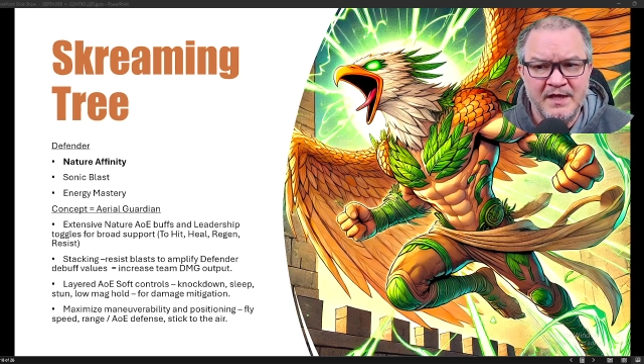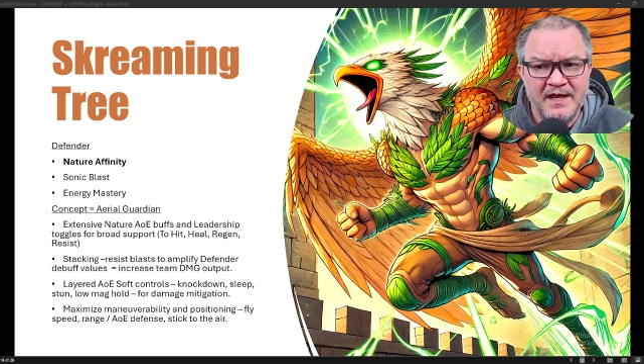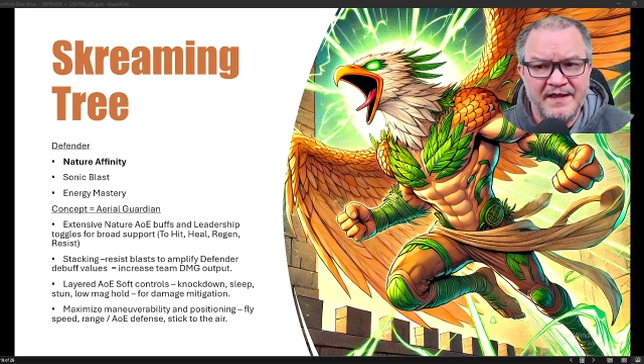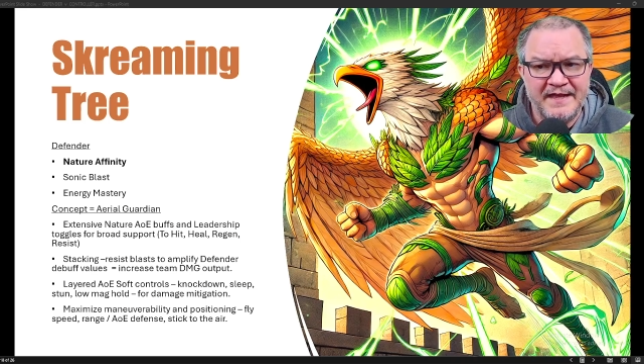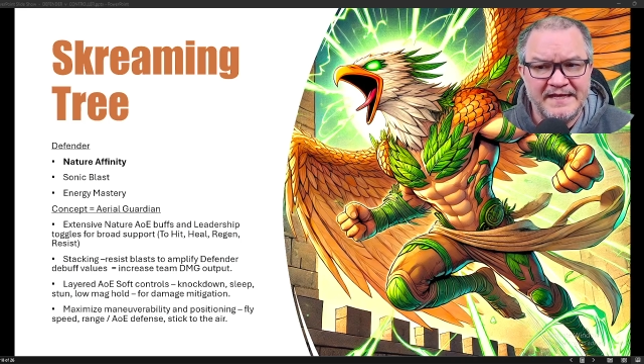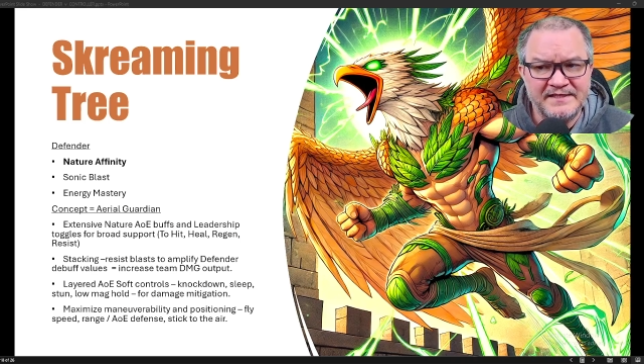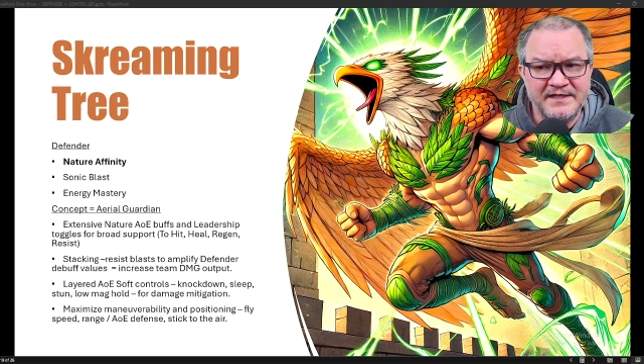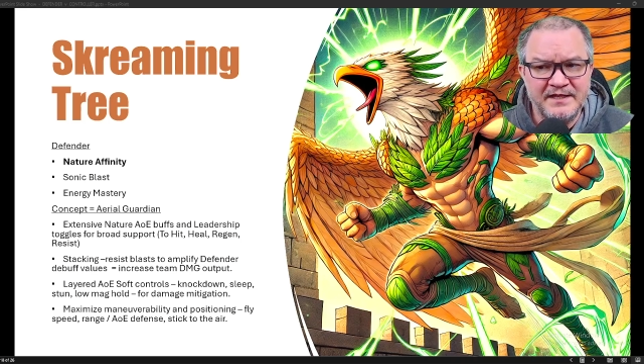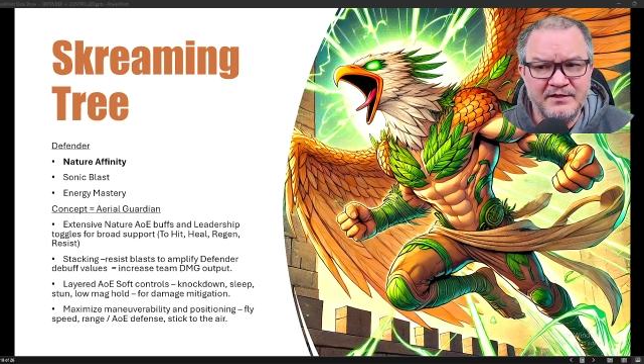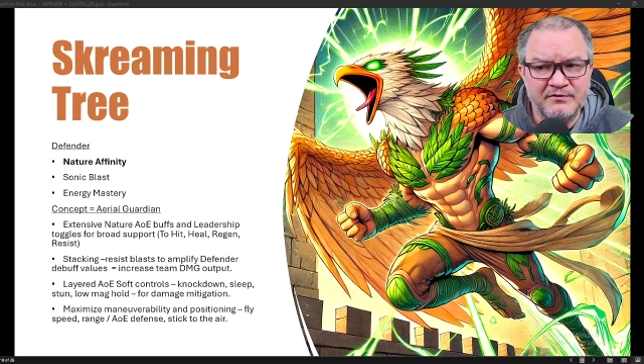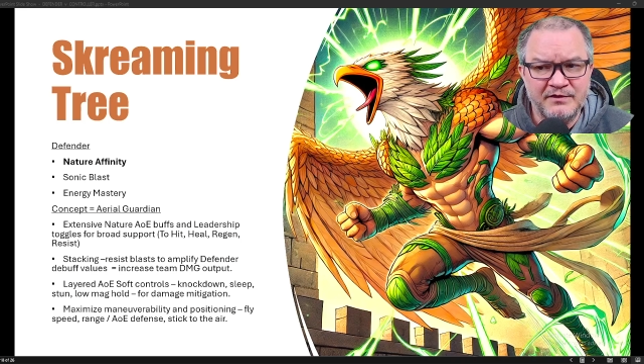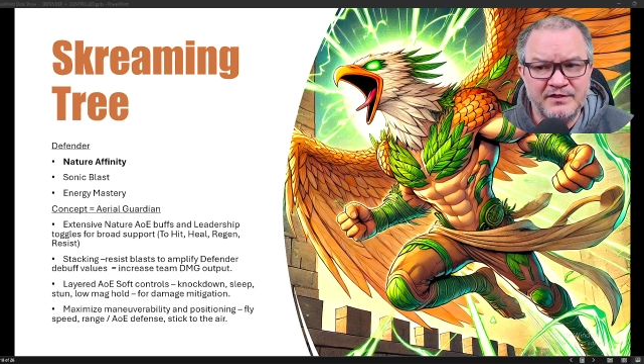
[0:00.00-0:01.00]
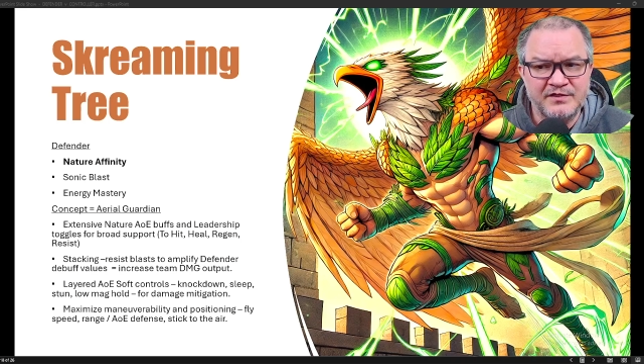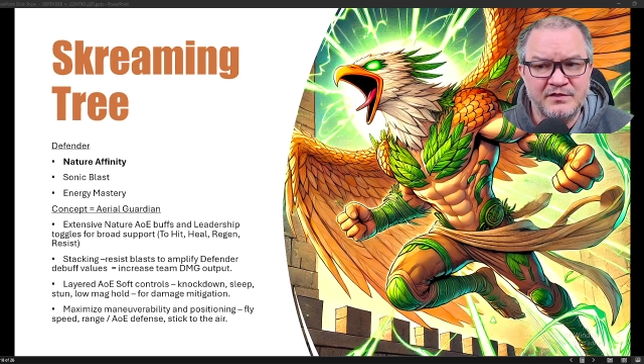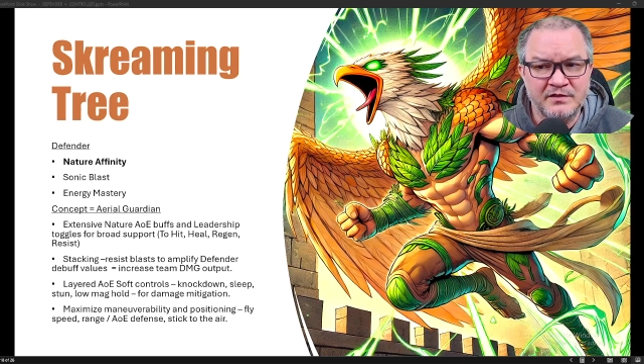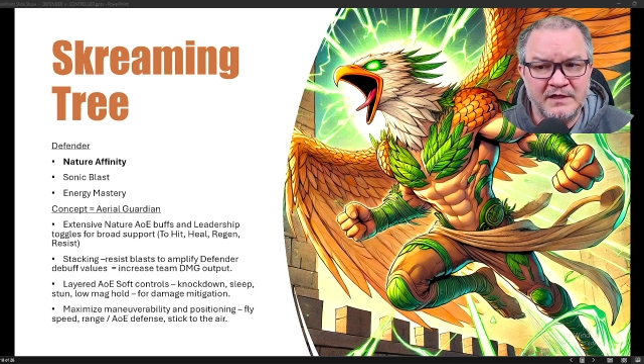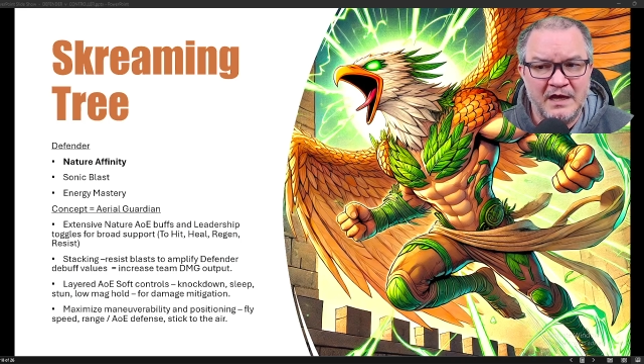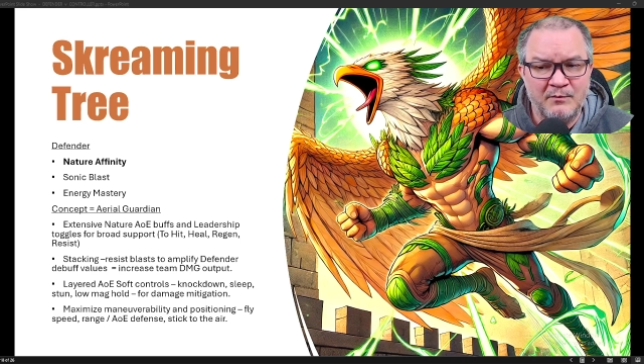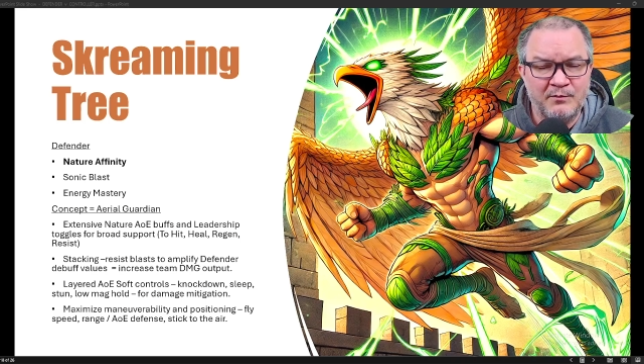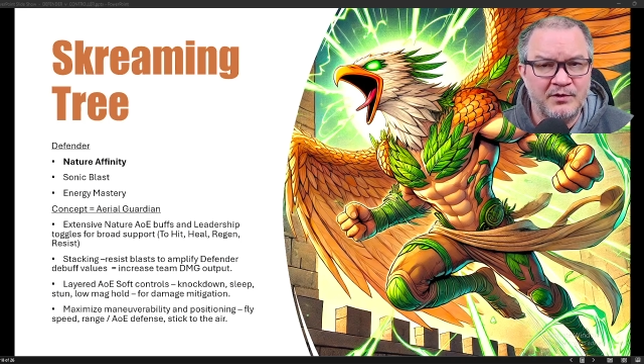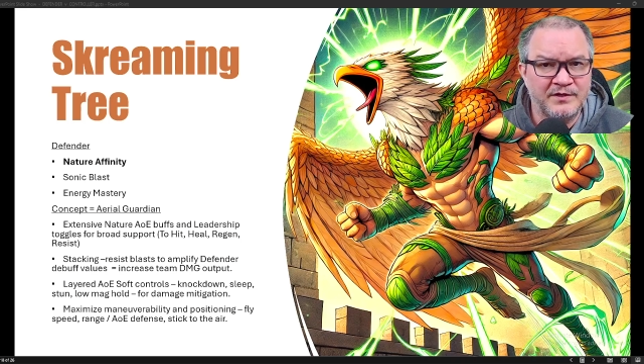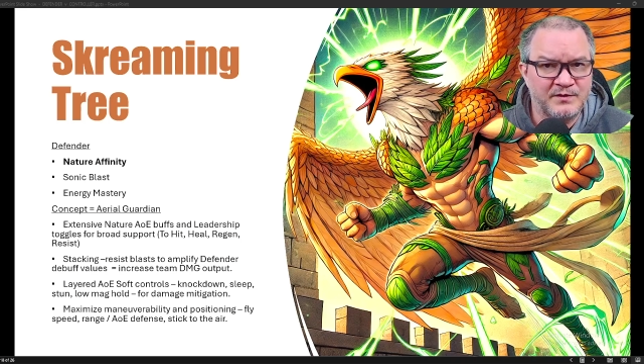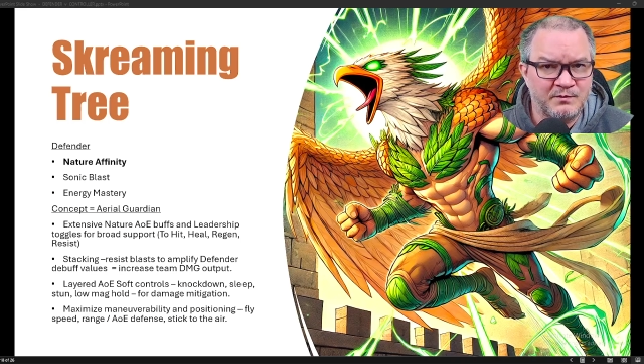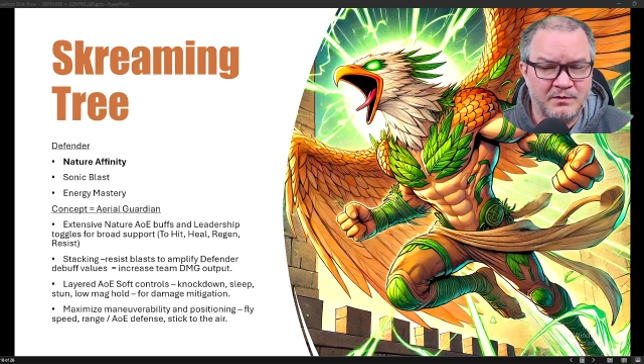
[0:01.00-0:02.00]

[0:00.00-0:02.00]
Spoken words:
and that's going to increase your output as